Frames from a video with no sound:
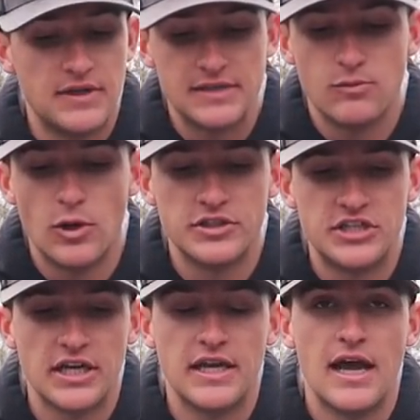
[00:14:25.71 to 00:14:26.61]
If you guys want to
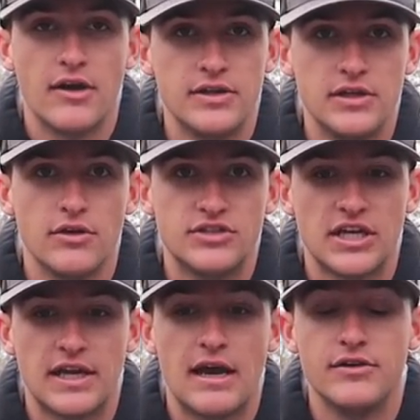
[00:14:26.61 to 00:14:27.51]
check it out, you can go
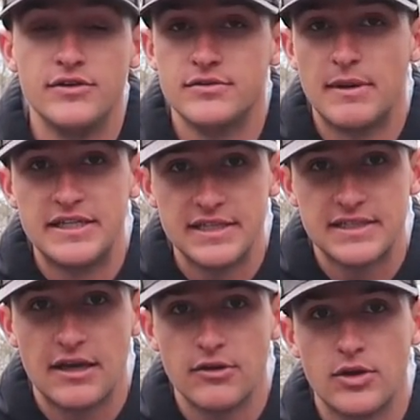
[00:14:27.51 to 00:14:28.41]
check it out. Use my
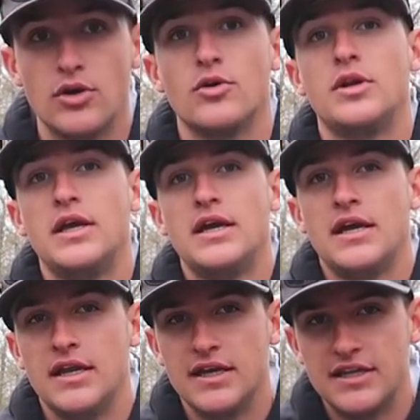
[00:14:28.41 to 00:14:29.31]
discount code
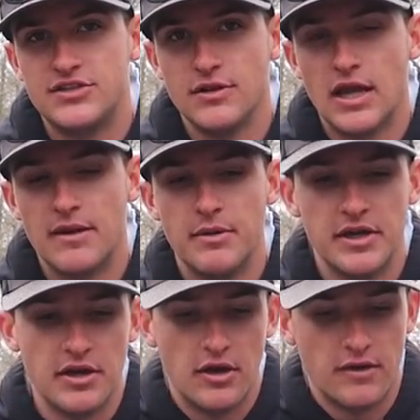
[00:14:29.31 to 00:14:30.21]
and it gets you a lot of
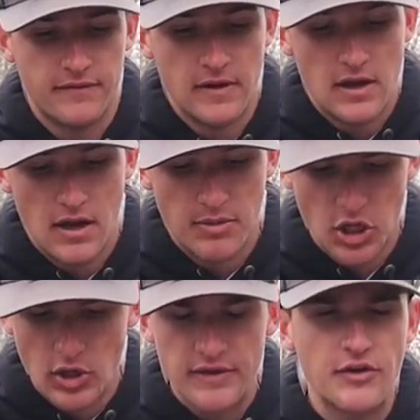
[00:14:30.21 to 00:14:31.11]
money off. Um, but
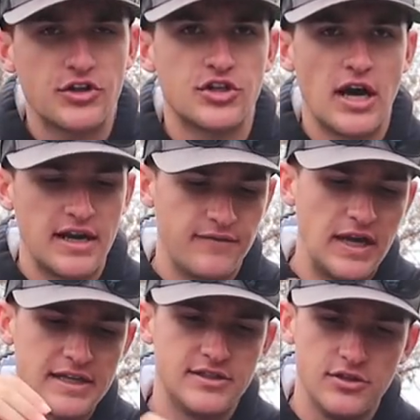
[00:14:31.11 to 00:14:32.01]
go give it a try. And if
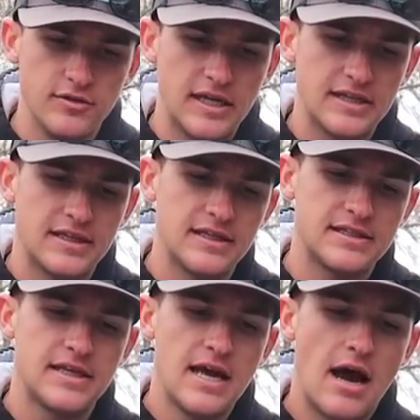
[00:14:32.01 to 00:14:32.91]
you guys do get
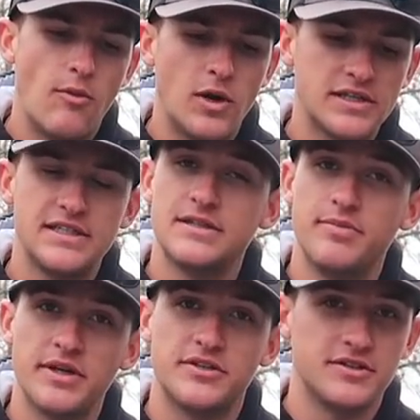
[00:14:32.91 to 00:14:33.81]
this, I want to see some
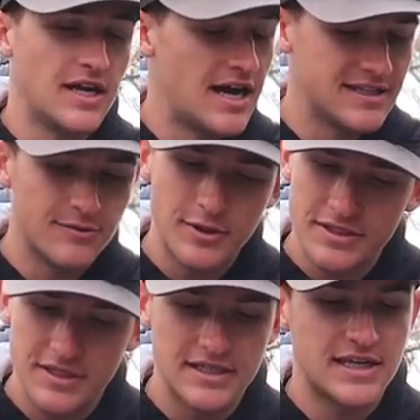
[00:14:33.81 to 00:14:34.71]
pictures, guys. I want
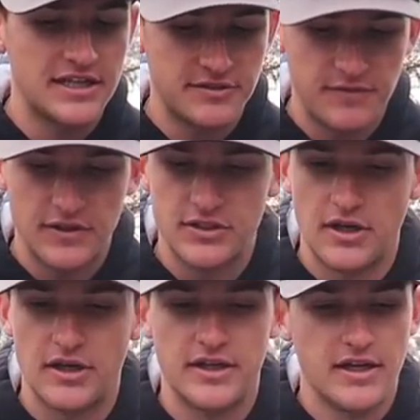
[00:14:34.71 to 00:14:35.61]
to see you guys catching fish
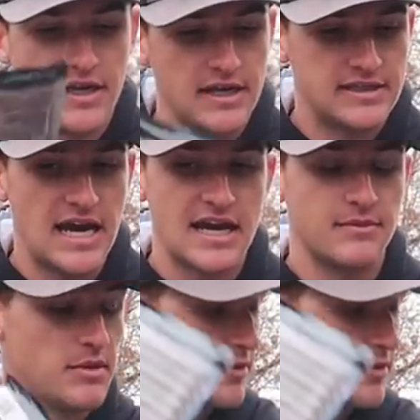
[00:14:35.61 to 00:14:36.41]
on it and tagging me.